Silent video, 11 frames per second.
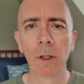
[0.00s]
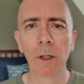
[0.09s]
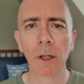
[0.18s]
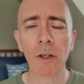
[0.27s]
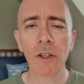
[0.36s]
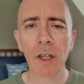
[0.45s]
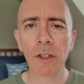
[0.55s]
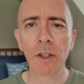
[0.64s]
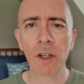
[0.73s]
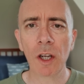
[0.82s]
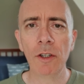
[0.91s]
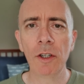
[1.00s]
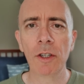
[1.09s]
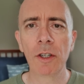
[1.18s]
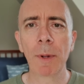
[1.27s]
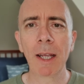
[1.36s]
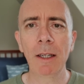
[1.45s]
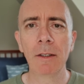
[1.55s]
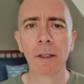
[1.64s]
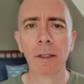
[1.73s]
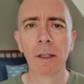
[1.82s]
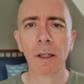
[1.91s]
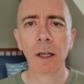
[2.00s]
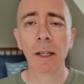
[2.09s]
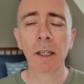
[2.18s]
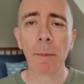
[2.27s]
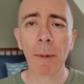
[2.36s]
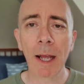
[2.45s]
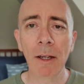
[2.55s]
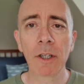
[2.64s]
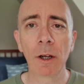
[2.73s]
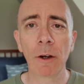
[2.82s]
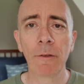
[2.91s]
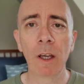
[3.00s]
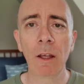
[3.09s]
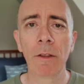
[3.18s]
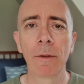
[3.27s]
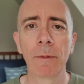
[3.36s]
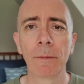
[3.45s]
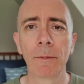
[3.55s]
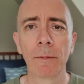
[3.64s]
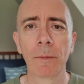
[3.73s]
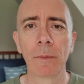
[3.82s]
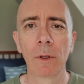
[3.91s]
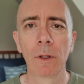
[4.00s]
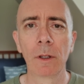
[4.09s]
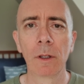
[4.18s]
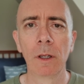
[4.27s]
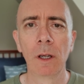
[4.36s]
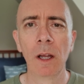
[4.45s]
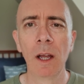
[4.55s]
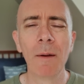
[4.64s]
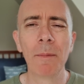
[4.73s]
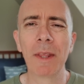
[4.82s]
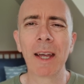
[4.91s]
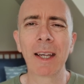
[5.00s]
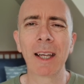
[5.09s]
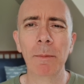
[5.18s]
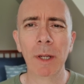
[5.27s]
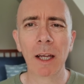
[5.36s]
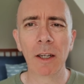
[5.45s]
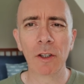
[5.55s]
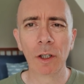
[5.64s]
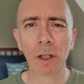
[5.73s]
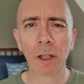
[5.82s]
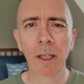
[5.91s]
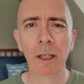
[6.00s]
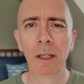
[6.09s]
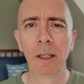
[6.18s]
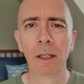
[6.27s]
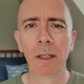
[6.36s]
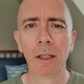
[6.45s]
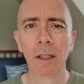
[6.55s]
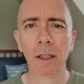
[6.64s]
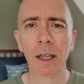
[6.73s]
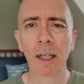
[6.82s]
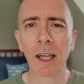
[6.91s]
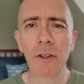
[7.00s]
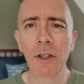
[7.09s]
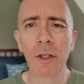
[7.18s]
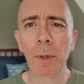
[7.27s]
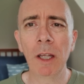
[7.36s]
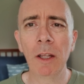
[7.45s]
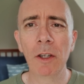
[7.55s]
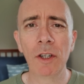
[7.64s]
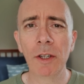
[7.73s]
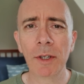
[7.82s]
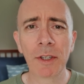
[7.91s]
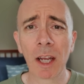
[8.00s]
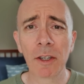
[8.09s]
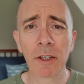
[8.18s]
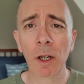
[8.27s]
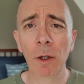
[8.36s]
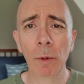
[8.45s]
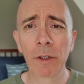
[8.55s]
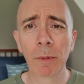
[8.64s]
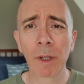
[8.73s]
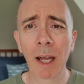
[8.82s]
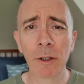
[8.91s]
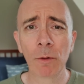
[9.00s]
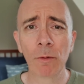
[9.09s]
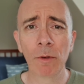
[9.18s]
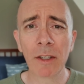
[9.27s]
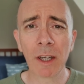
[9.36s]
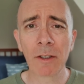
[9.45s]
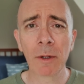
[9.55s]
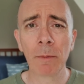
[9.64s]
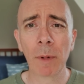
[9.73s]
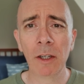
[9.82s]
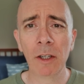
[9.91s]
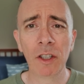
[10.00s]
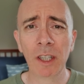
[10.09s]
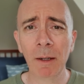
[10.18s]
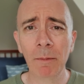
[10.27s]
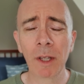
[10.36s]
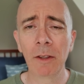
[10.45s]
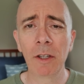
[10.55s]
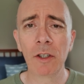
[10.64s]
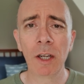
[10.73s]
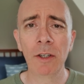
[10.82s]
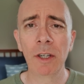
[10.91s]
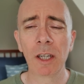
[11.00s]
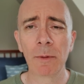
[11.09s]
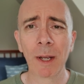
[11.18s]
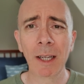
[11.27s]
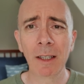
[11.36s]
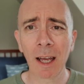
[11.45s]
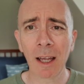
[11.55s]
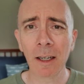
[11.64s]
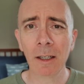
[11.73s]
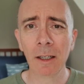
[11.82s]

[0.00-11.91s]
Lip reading: And Jesus changes his mind and commends her faith. But that can't be it, surely. It can't just be that Jesus hits out with some casual racism and is shamed into changing his mind, can it?